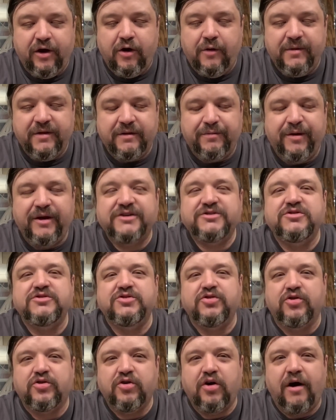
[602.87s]
know, but the
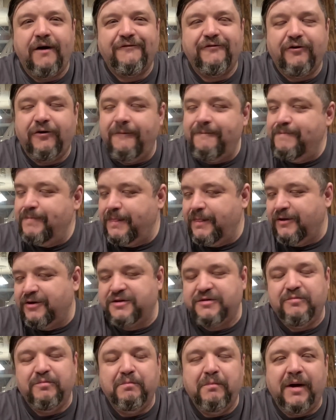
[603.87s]
pictures looked awful.
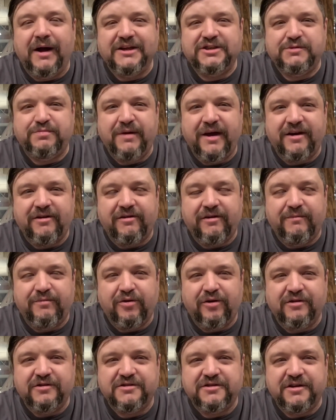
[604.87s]
Looks much better in
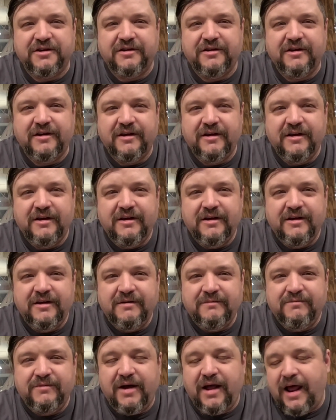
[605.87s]
person,
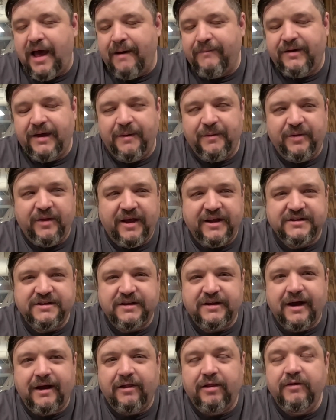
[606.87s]
but I'm keeping that as
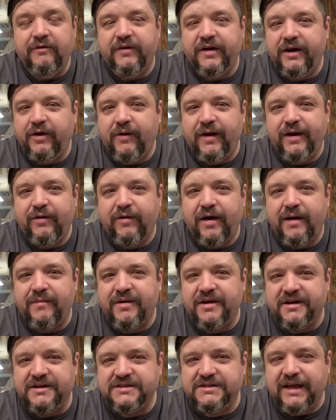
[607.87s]
the title of the video anyway
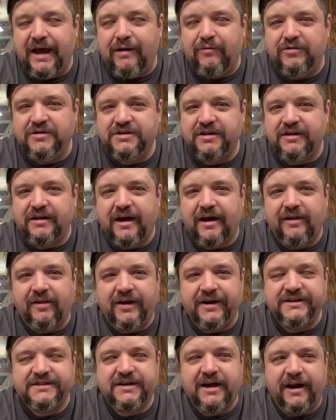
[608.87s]
because that was the title
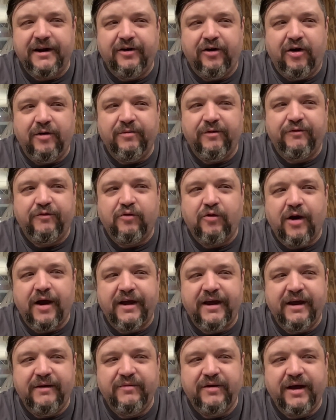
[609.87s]
I decided on before I
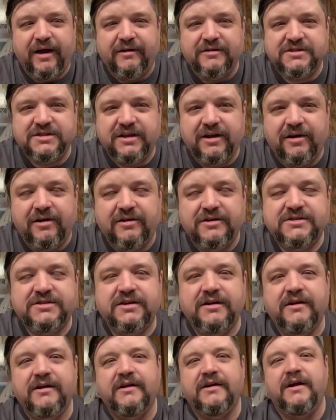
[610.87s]
came downstairs.